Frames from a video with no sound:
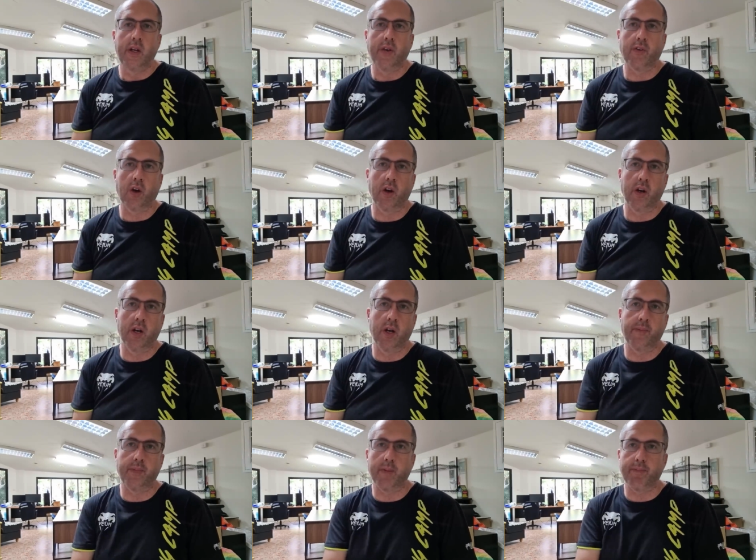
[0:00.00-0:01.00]
You've
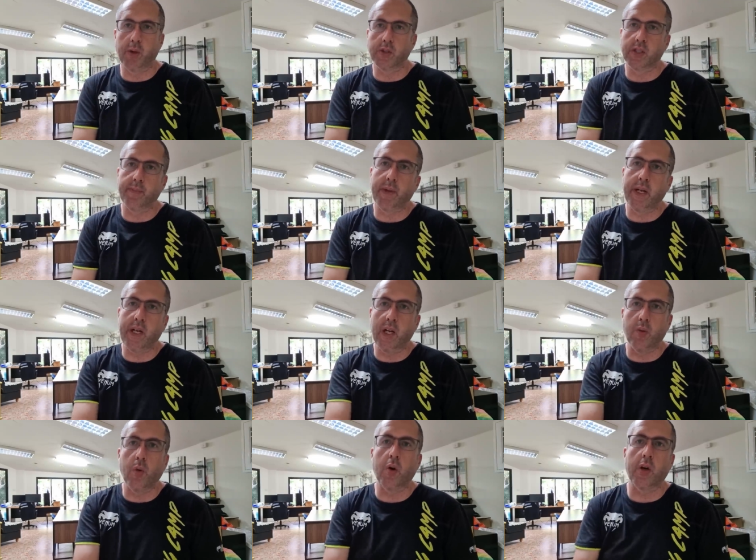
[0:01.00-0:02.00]
got Buzzing
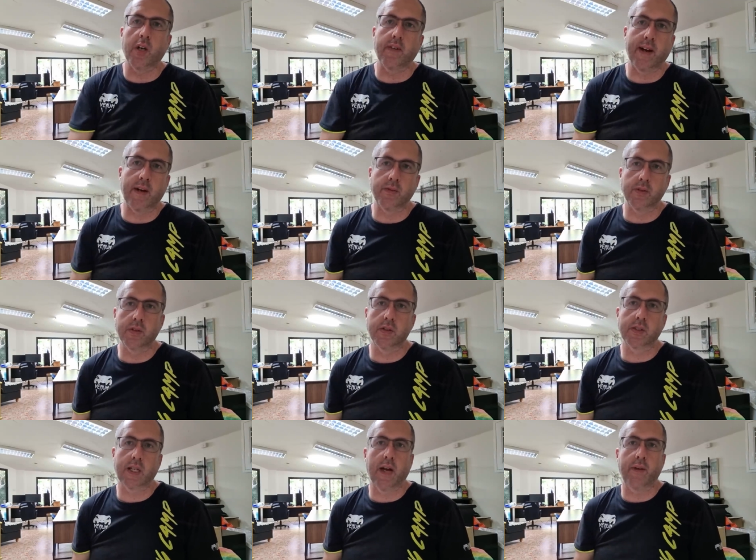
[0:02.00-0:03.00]
Media walking around
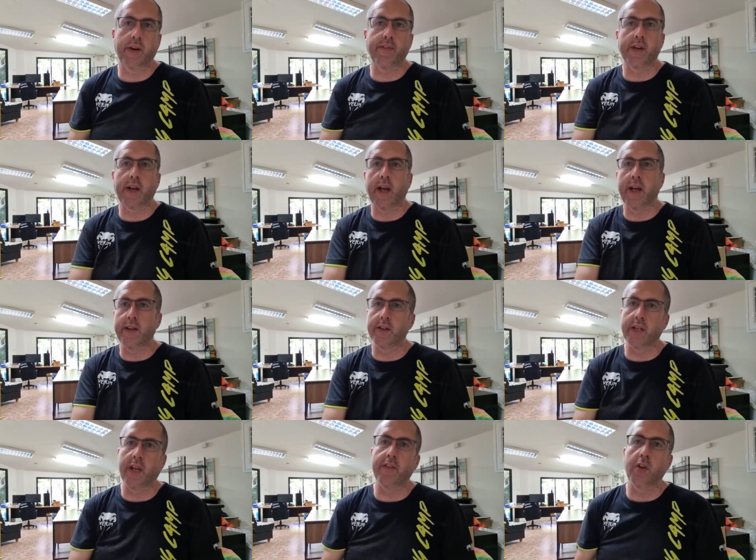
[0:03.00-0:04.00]
town every day
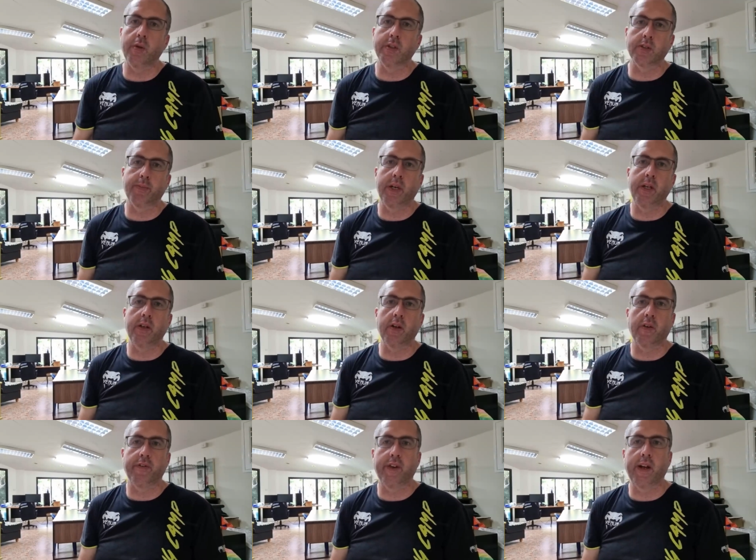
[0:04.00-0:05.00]
and giving you his opinion
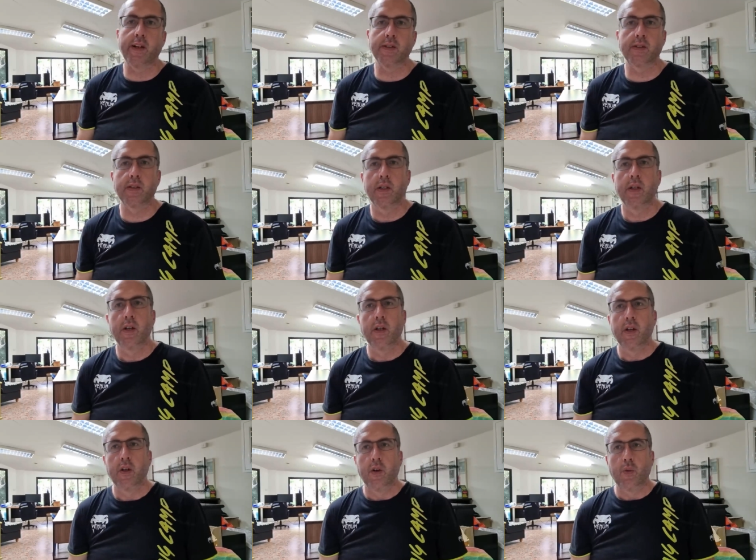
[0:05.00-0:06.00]
on things.
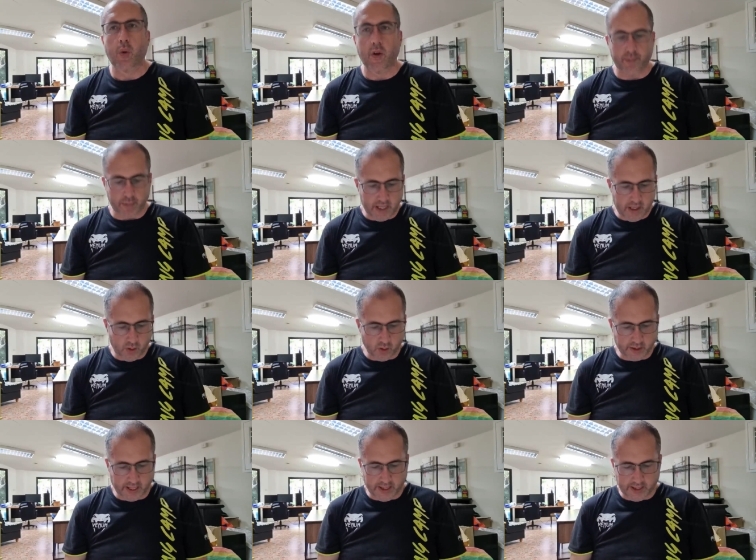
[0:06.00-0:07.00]
With me,
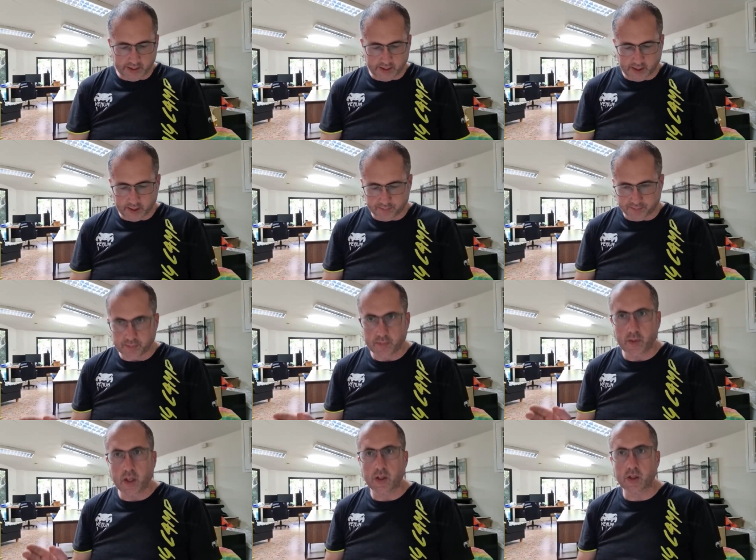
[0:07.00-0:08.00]
you're getting
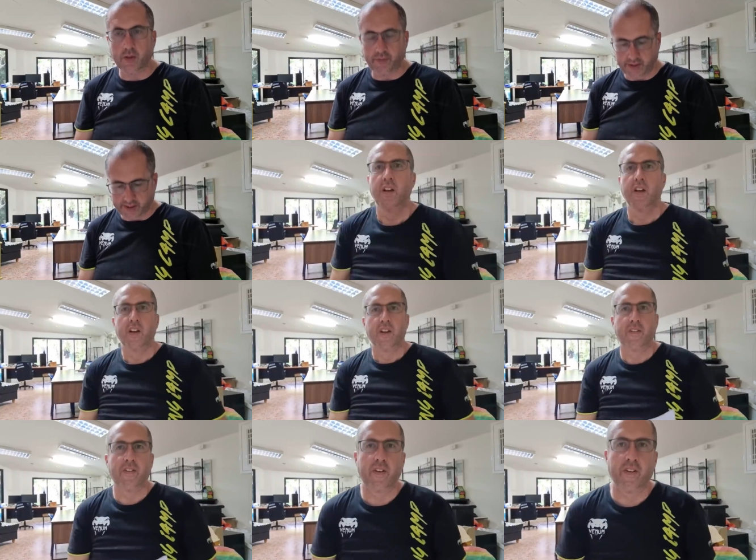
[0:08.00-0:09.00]
something.
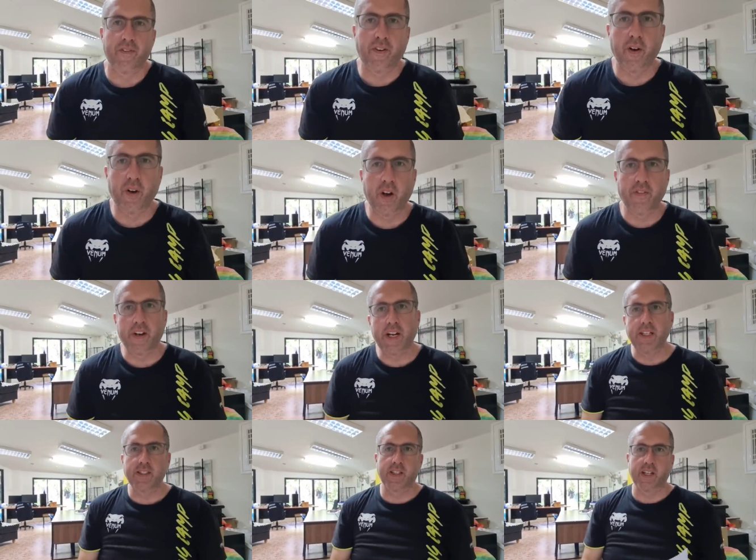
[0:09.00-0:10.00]
Phone
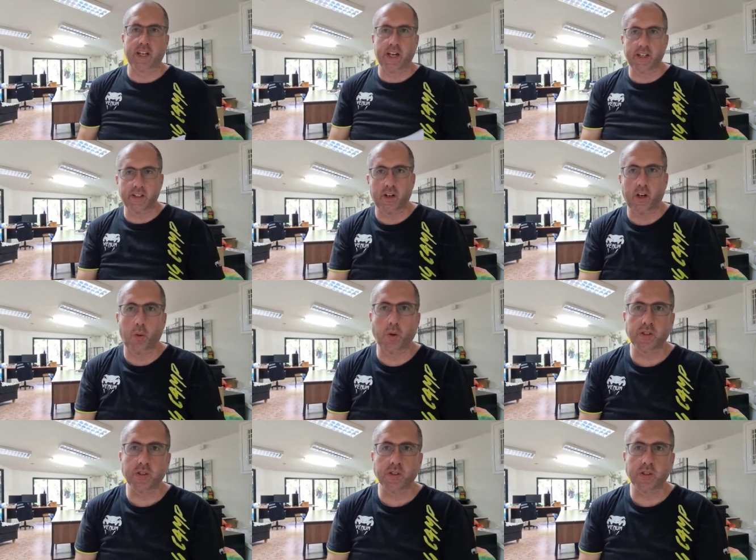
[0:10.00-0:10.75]
overheated again. I